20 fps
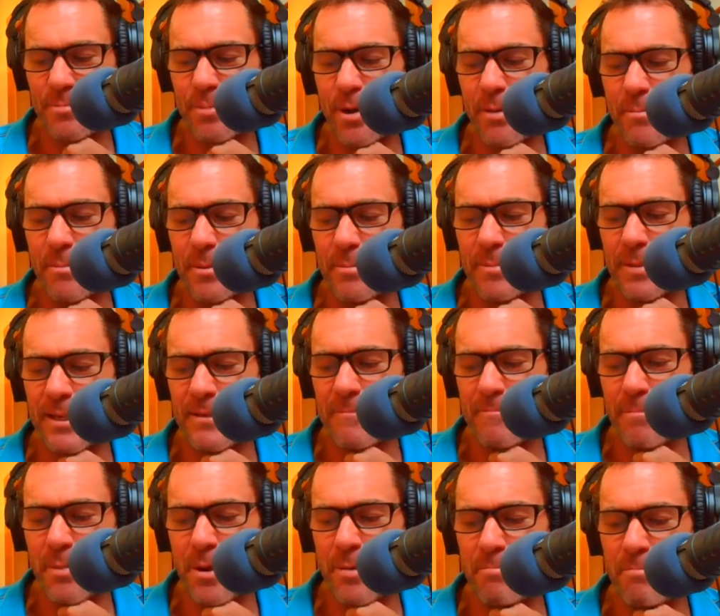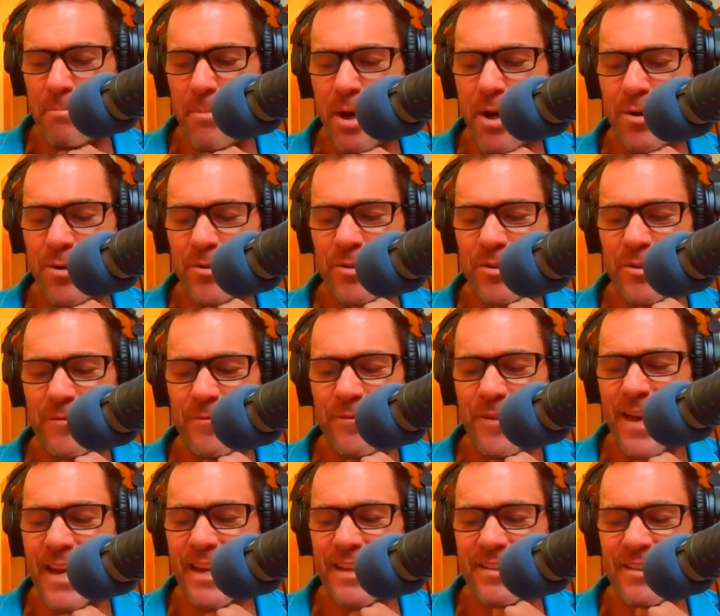probably bemoan the
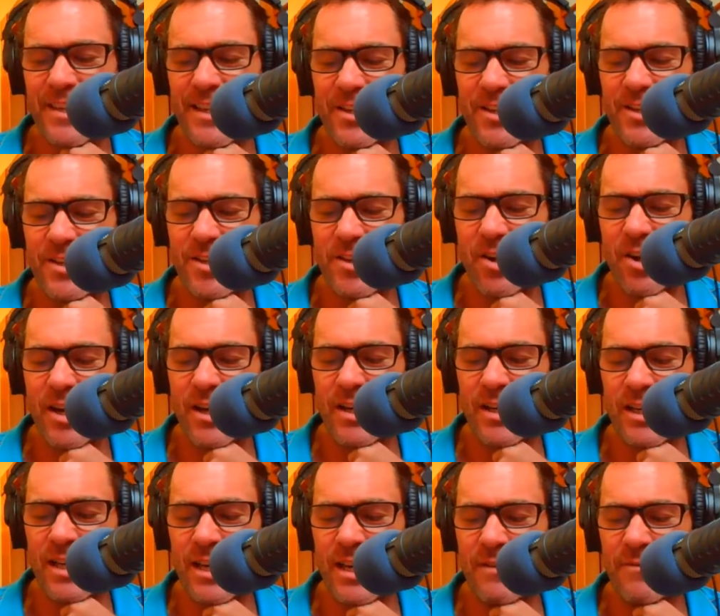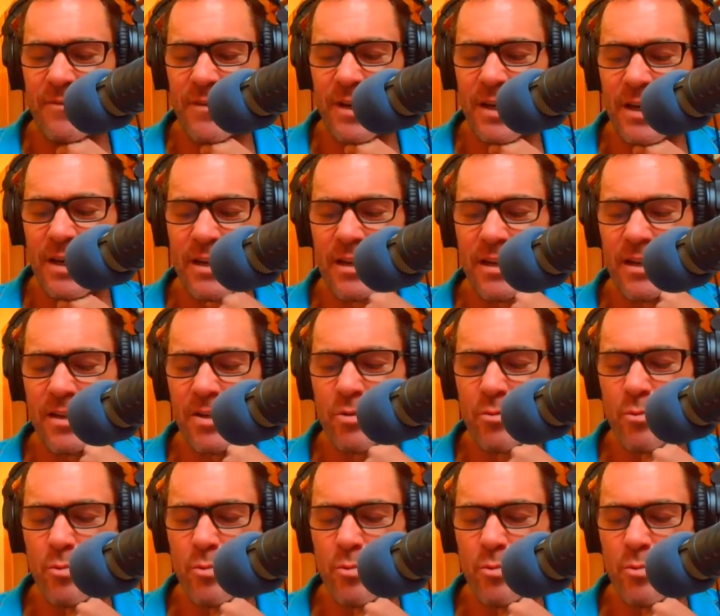fact that I never